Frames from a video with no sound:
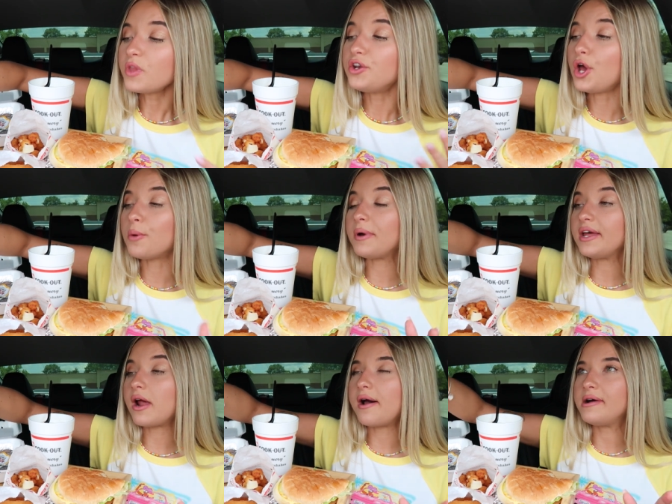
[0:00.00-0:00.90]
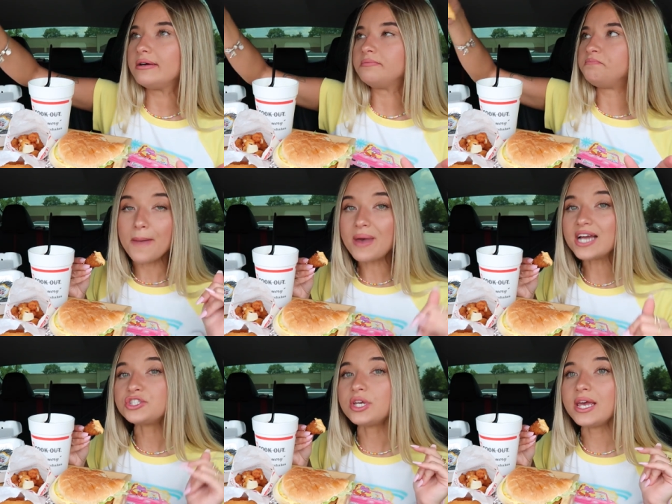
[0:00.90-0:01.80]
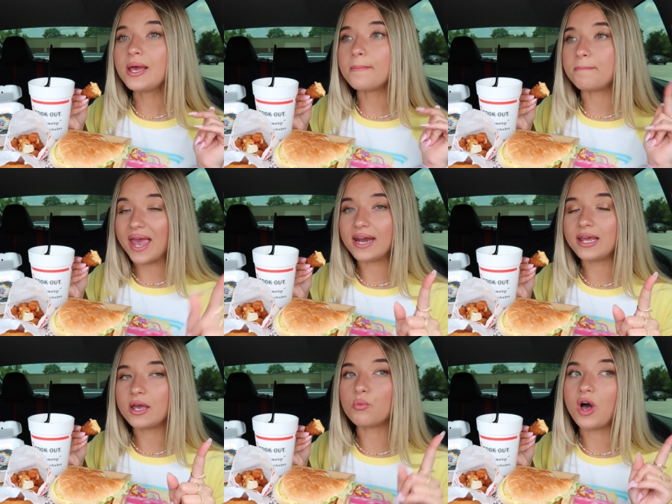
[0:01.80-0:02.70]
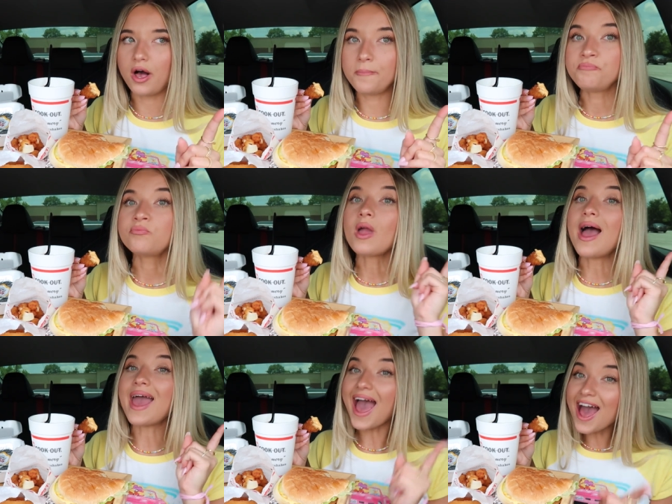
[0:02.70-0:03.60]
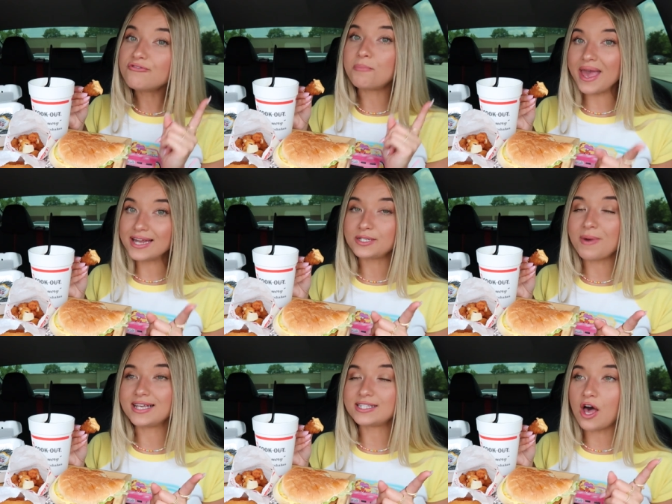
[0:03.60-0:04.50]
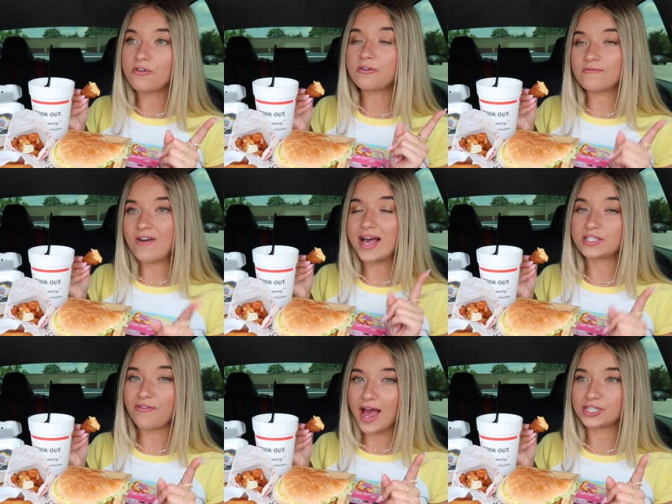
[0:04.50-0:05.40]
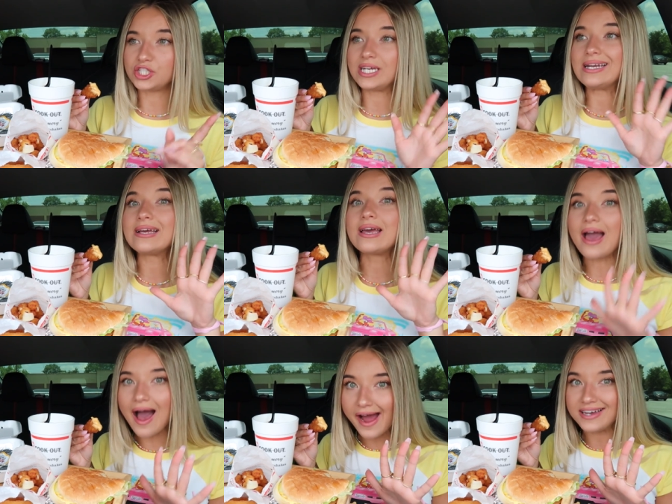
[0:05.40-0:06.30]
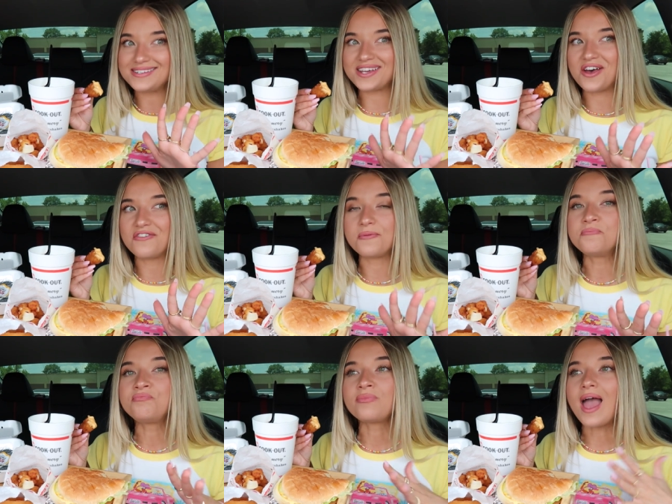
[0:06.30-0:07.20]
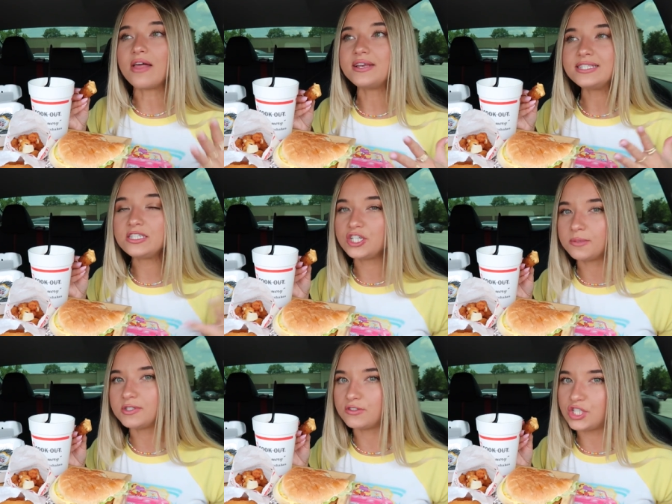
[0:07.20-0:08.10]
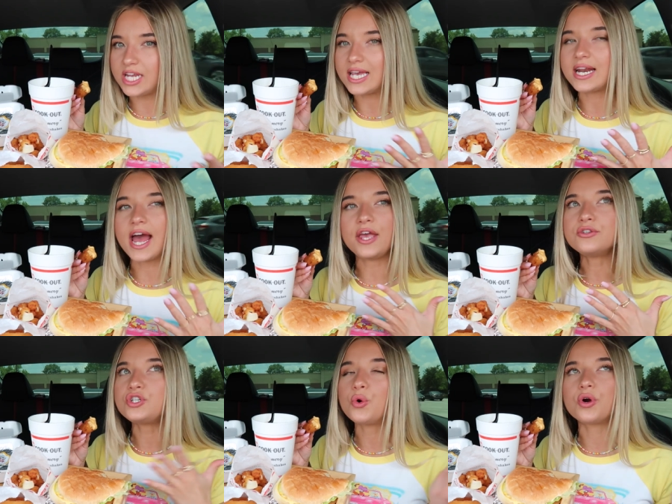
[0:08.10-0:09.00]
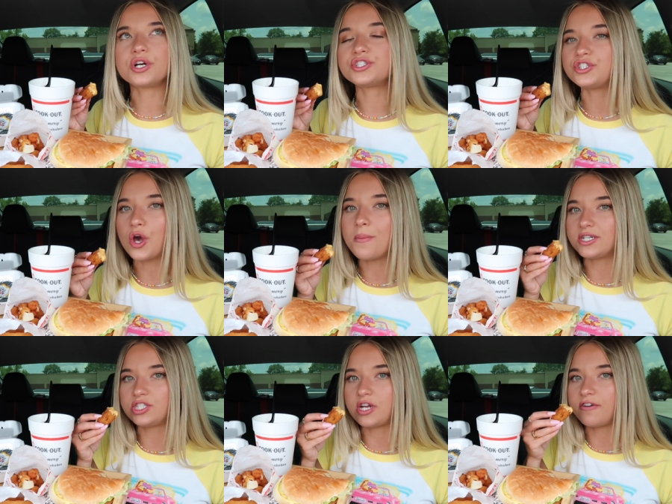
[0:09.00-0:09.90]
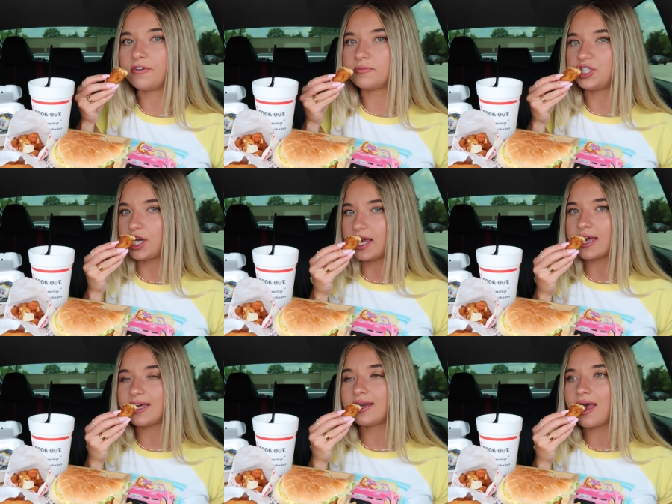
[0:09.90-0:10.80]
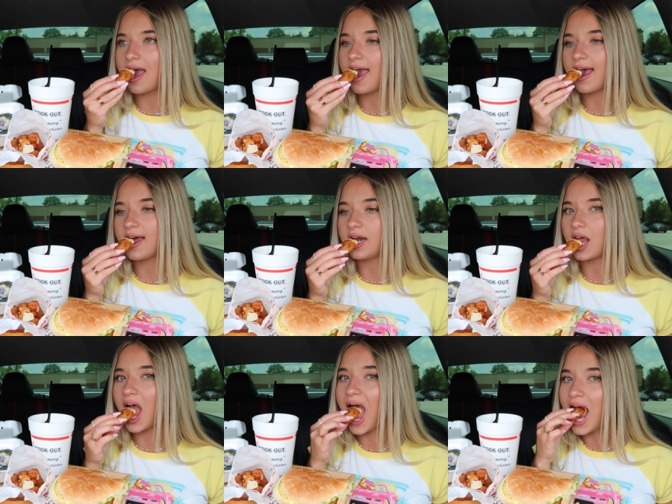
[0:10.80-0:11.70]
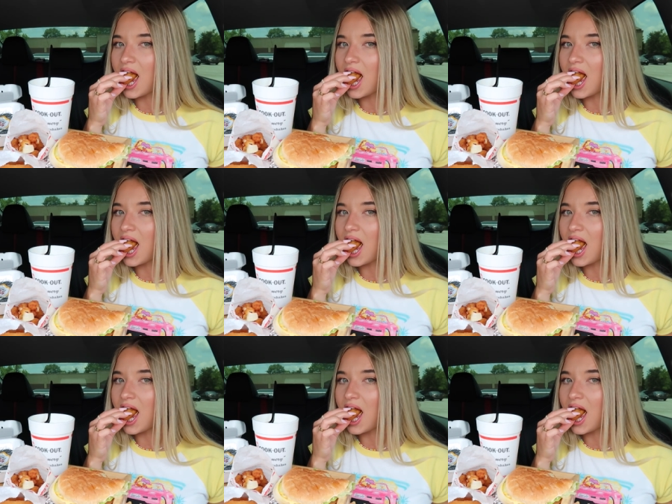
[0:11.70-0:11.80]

No, but I'm actually banning, well, I have banned myself from fast fashion, kind of. At least in terms of Shein. I used to order so much stuff from Shein and